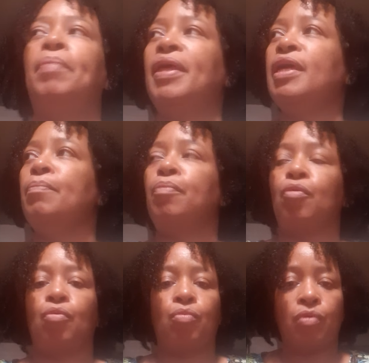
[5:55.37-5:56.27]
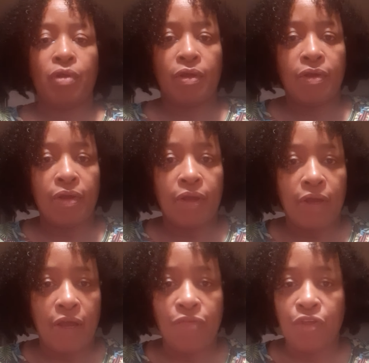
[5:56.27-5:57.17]
people,
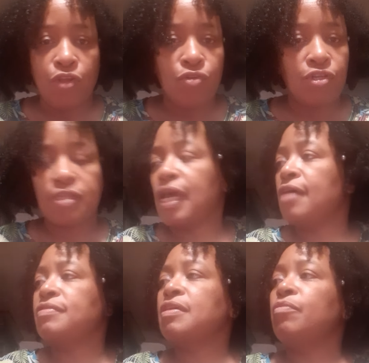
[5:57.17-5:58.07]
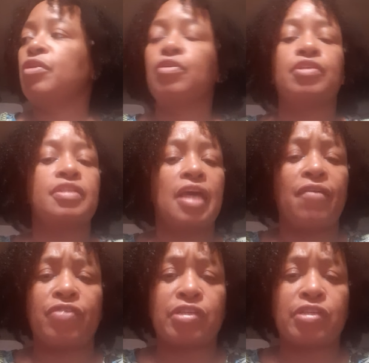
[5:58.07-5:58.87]
and then you just have some of you just have